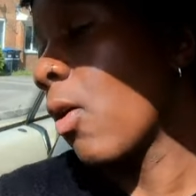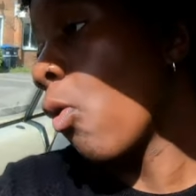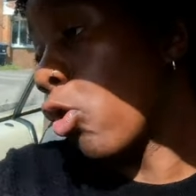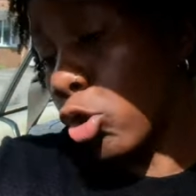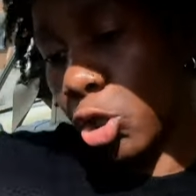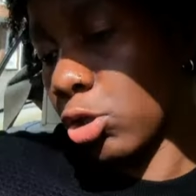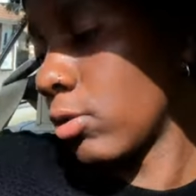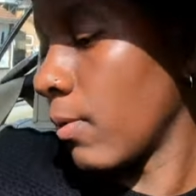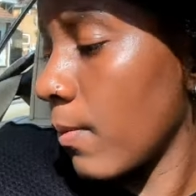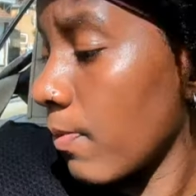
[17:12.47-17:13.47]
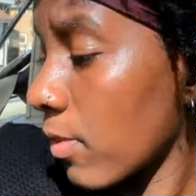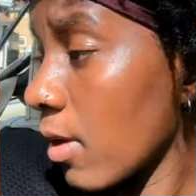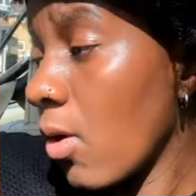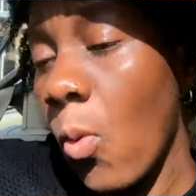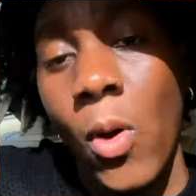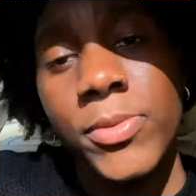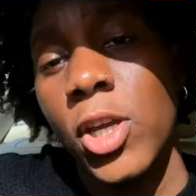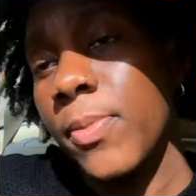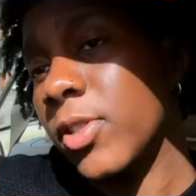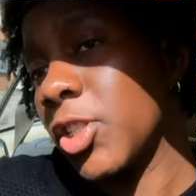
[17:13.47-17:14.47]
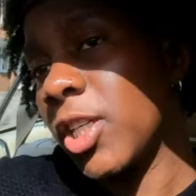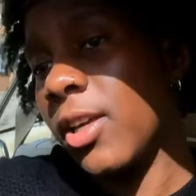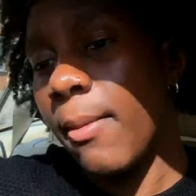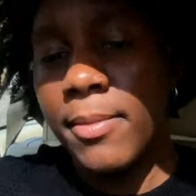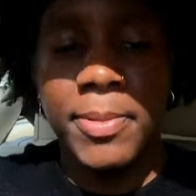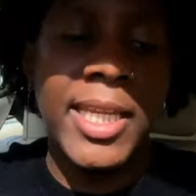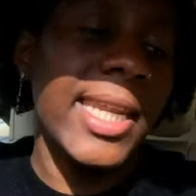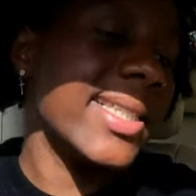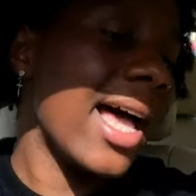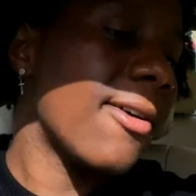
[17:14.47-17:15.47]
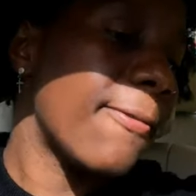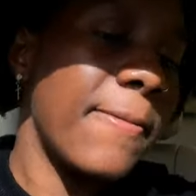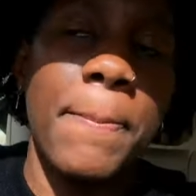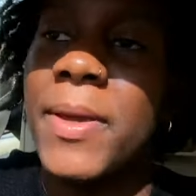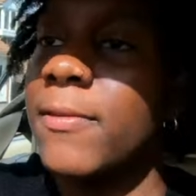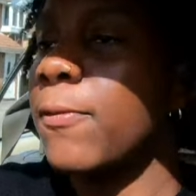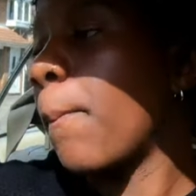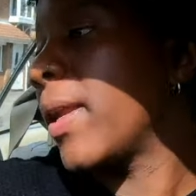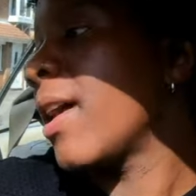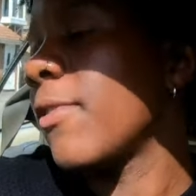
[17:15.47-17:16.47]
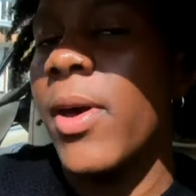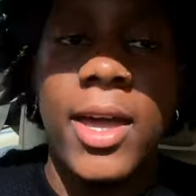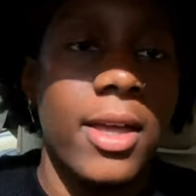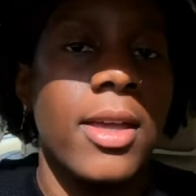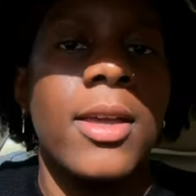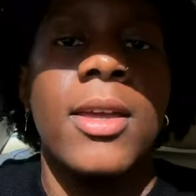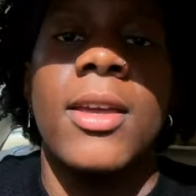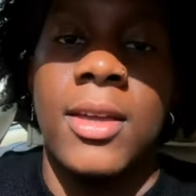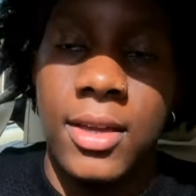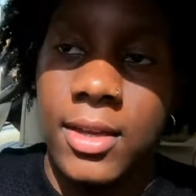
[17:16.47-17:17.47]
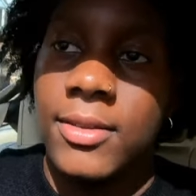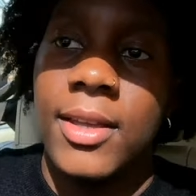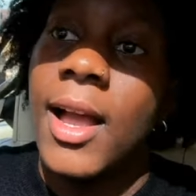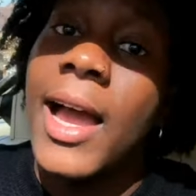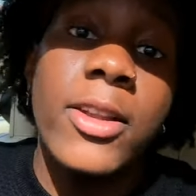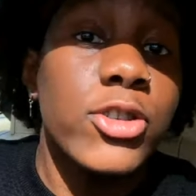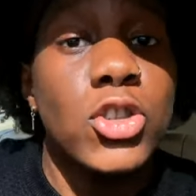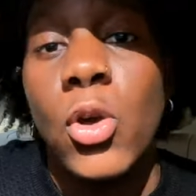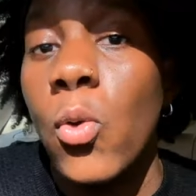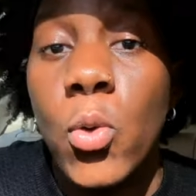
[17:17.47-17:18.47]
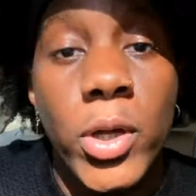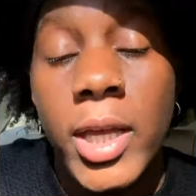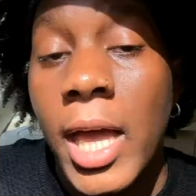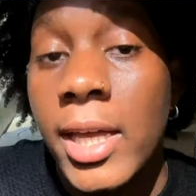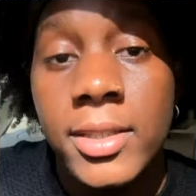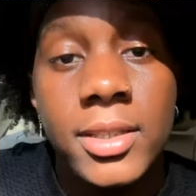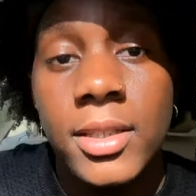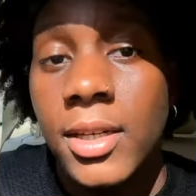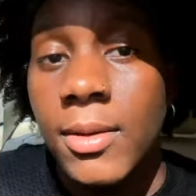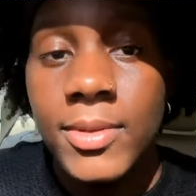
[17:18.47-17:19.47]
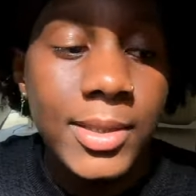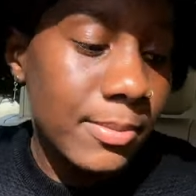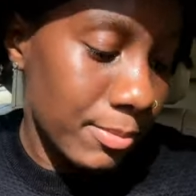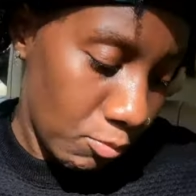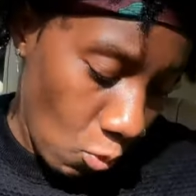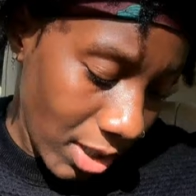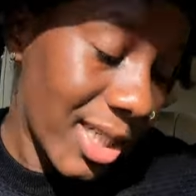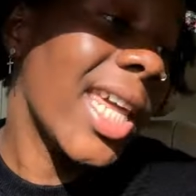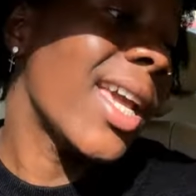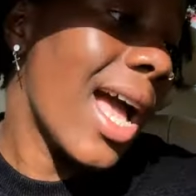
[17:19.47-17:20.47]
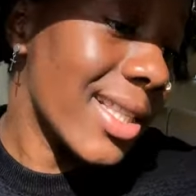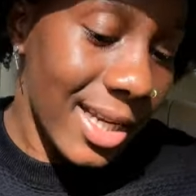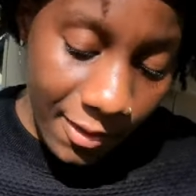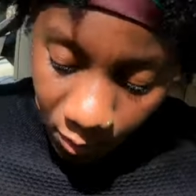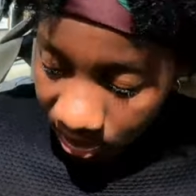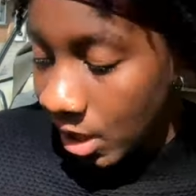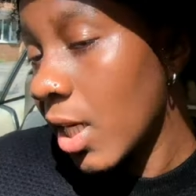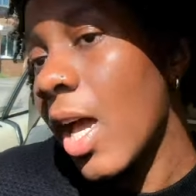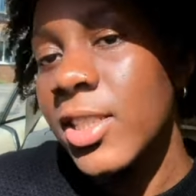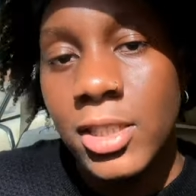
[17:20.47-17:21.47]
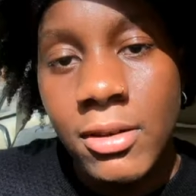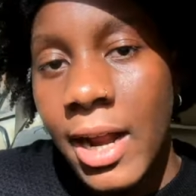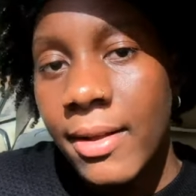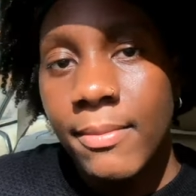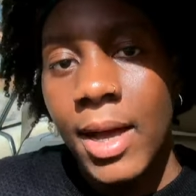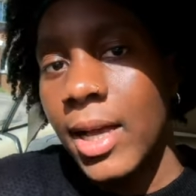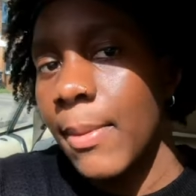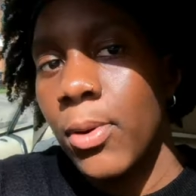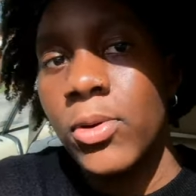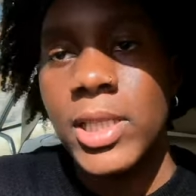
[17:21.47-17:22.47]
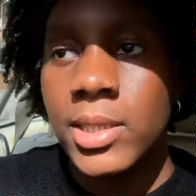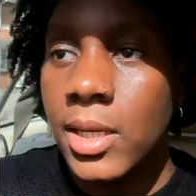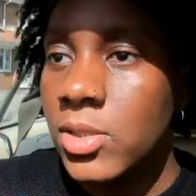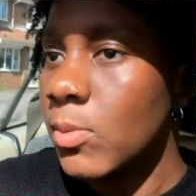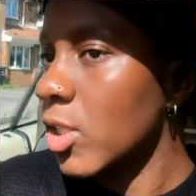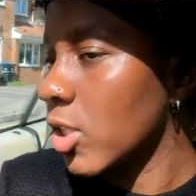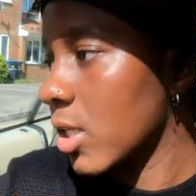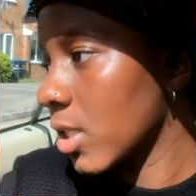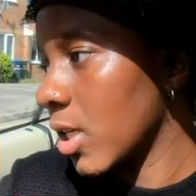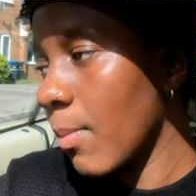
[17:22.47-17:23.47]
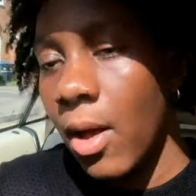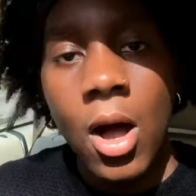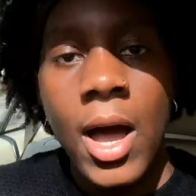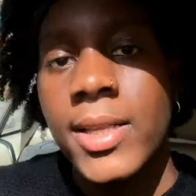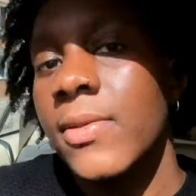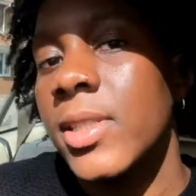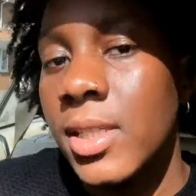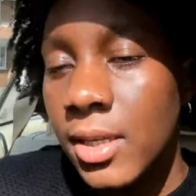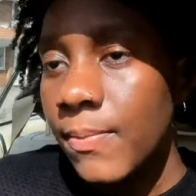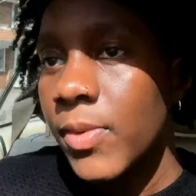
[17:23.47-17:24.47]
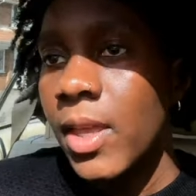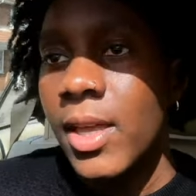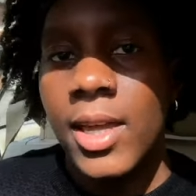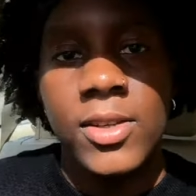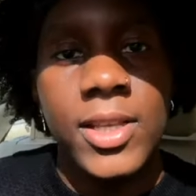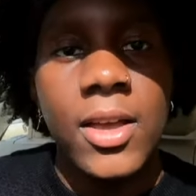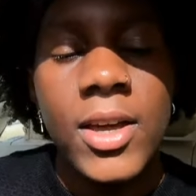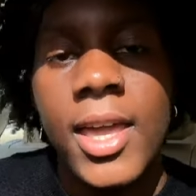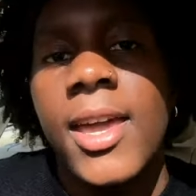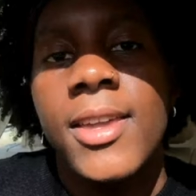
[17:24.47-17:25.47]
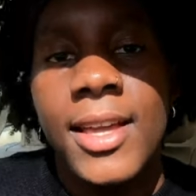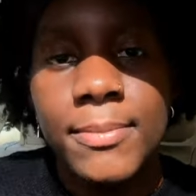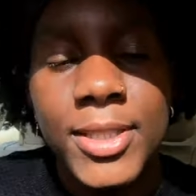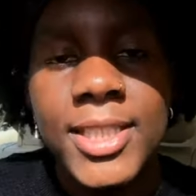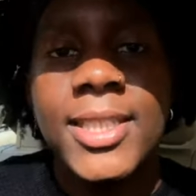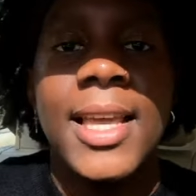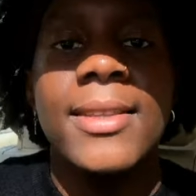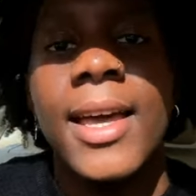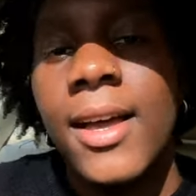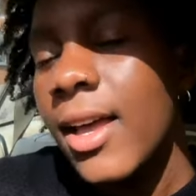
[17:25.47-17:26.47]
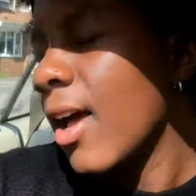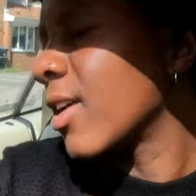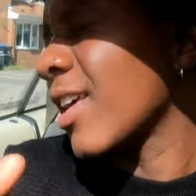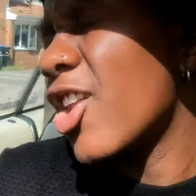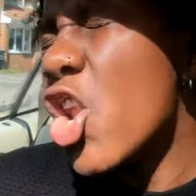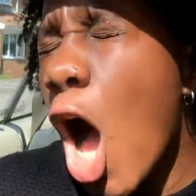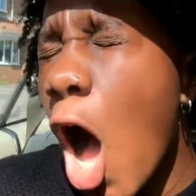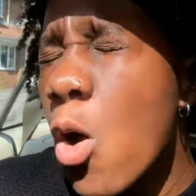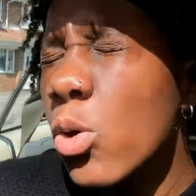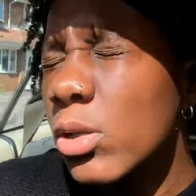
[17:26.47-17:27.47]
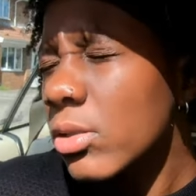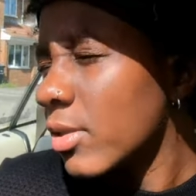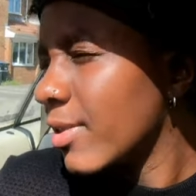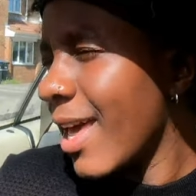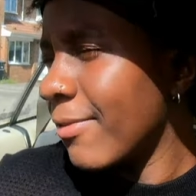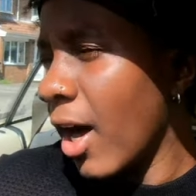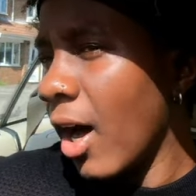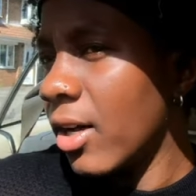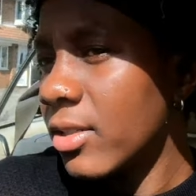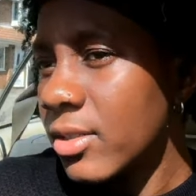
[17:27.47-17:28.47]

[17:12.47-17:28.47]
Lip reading: Whoosh. Whipped open the sheet. Titties out, flipping, flopping everywhere. The guy looks so awkward, guys. One titty going to the left, one titty going to the right. My guy put all these stickers on my chest to check my heart activity. And he's like, okay, you can put the sheet down now. I was like, no, never.